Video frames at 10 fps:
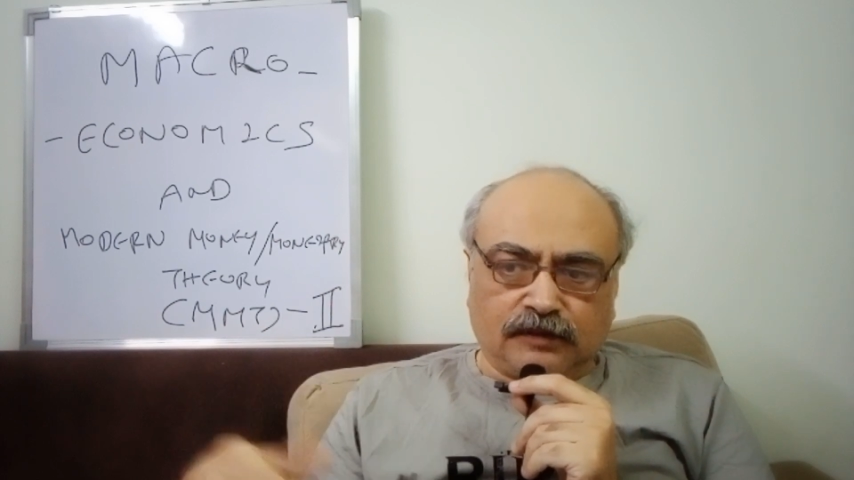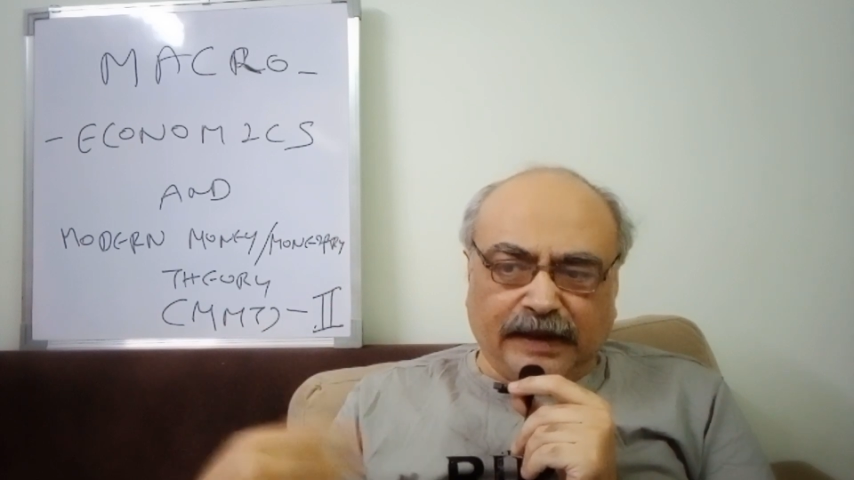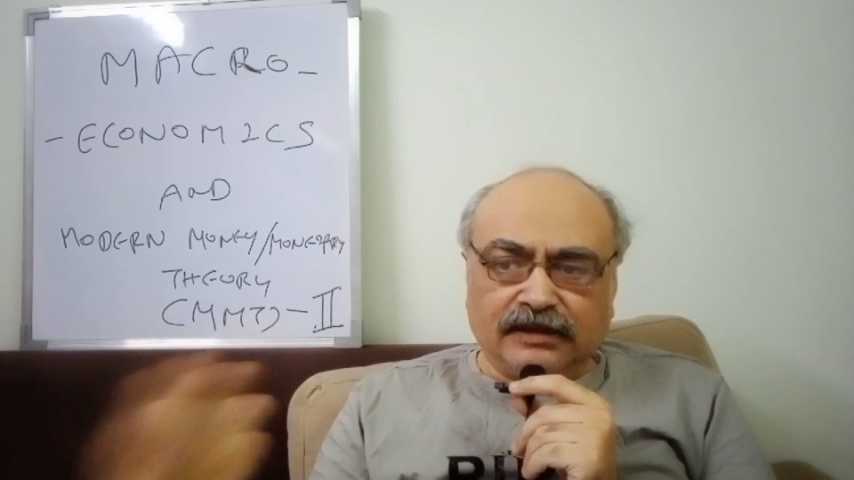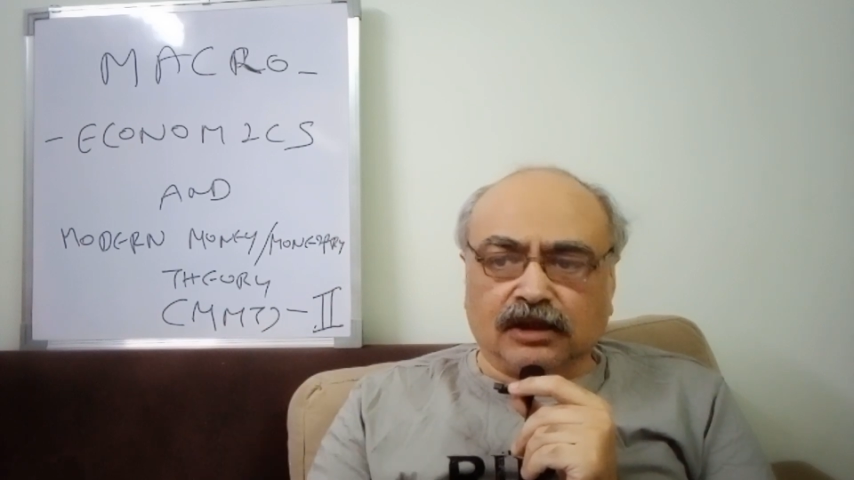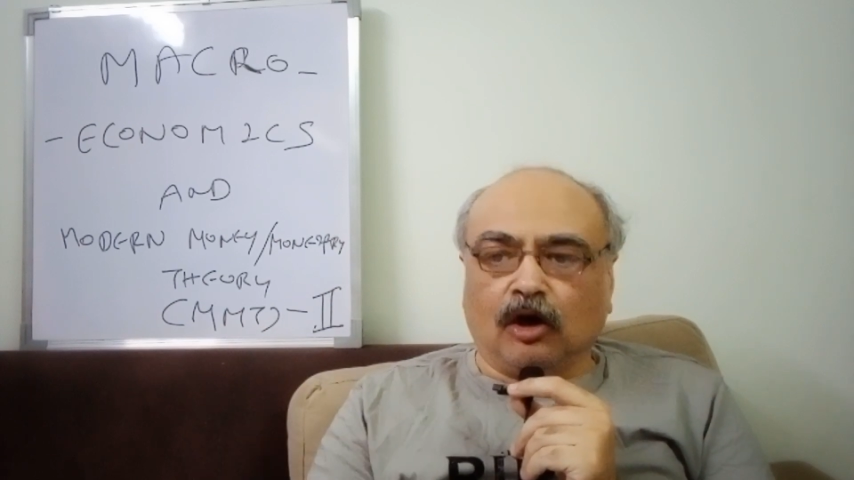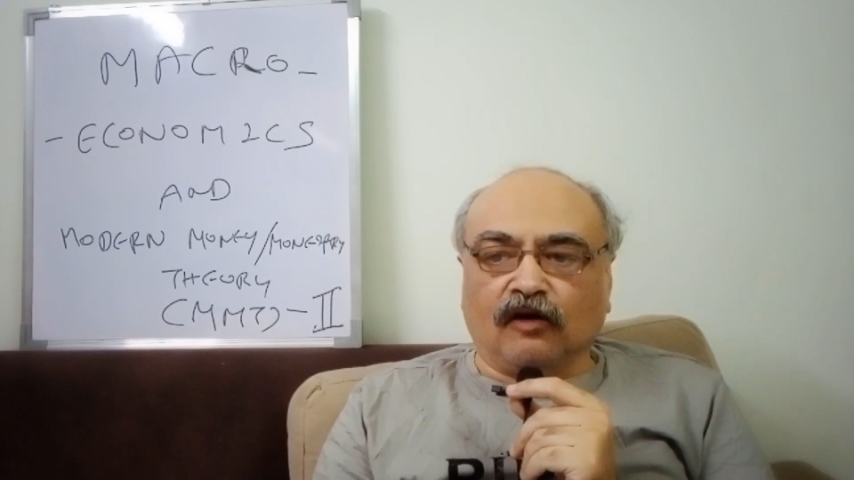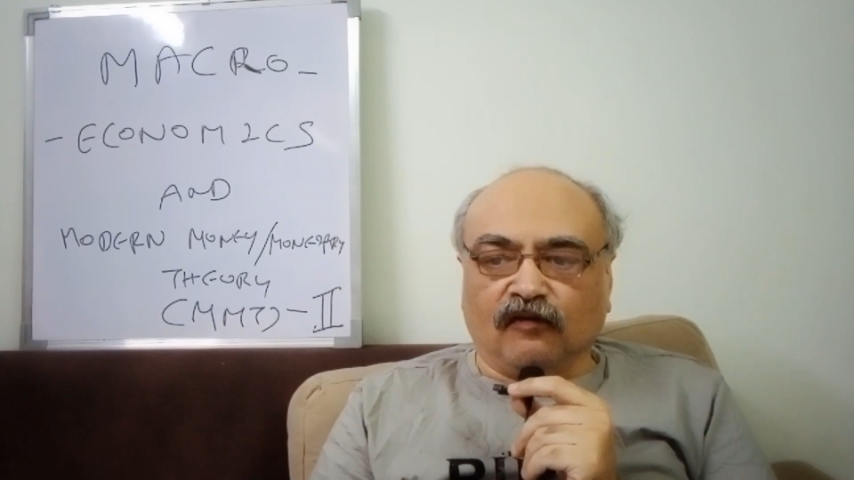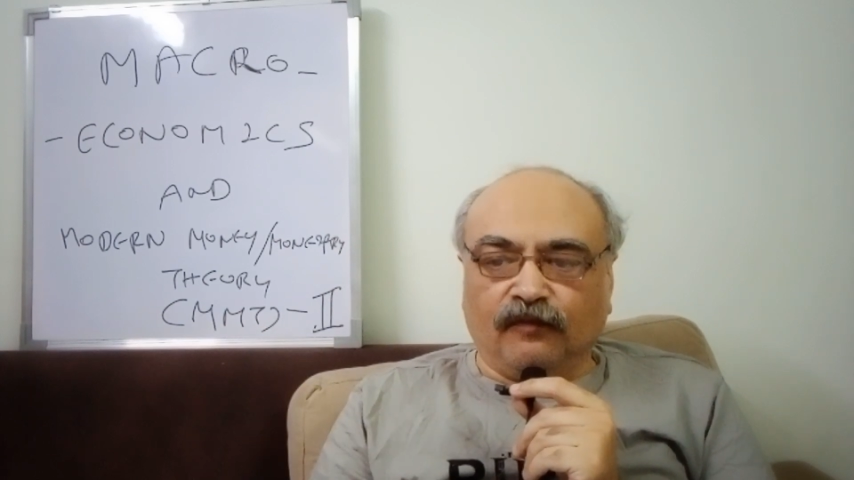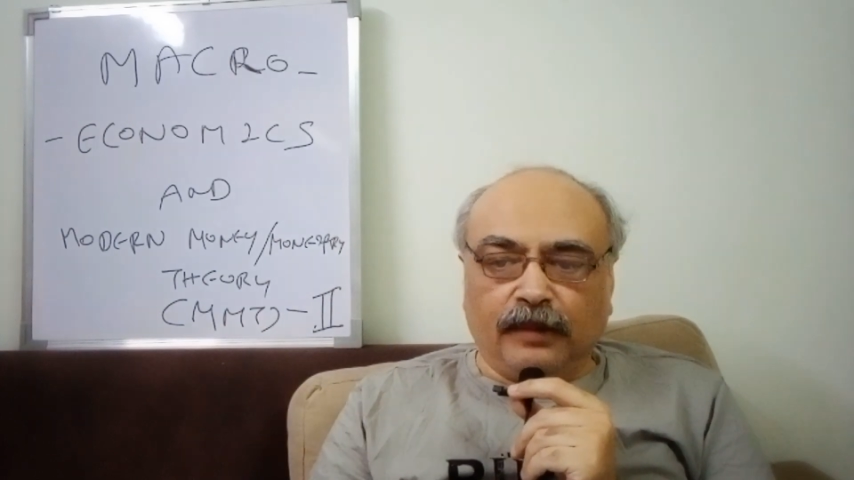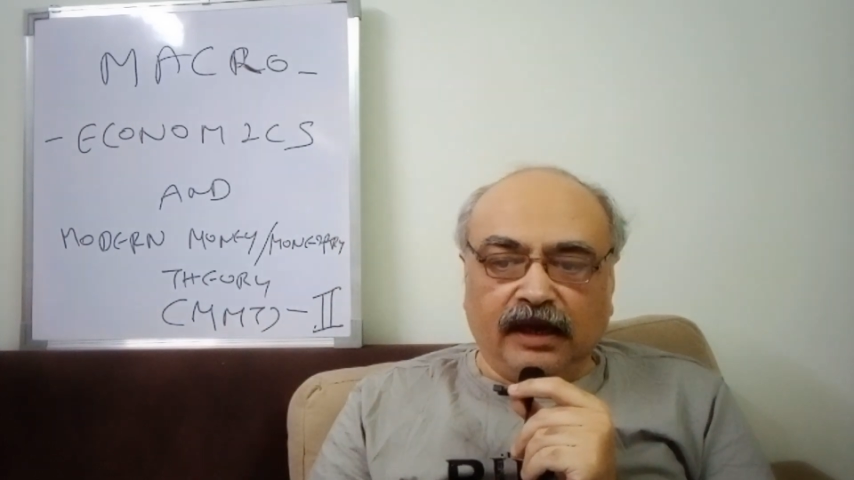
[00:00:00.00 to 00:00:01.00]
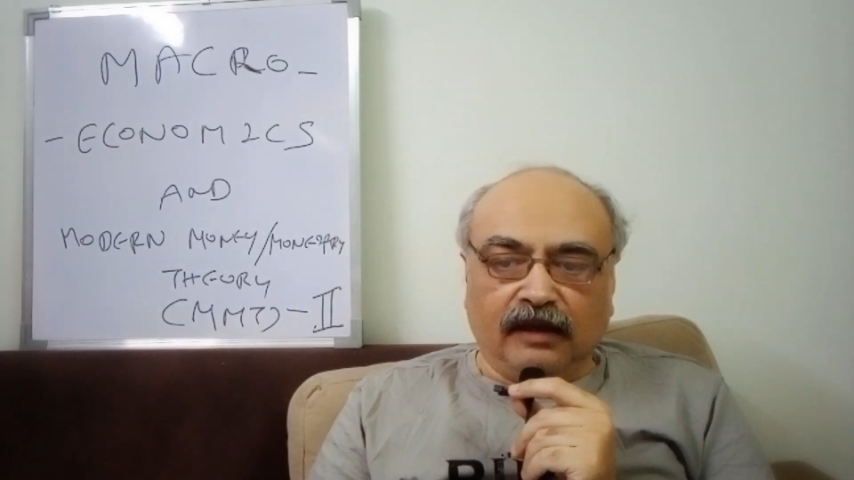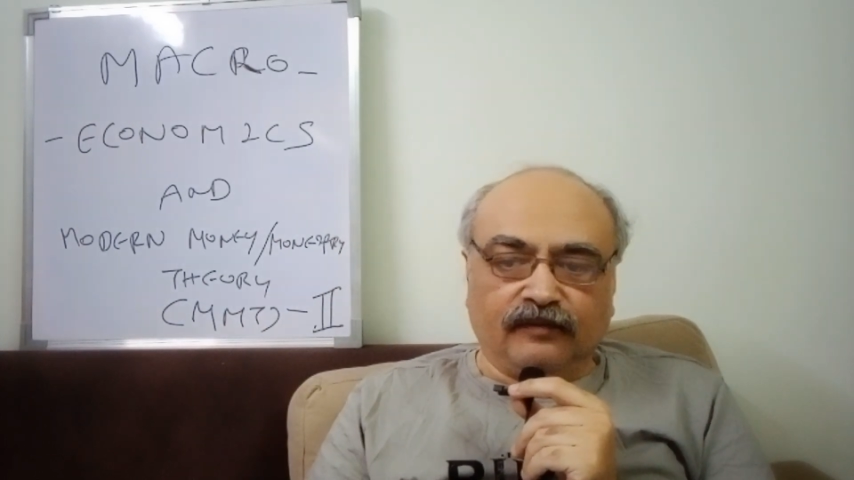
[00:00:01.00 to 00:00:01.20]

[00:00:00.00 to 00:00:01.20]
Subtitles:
spends a lot of money.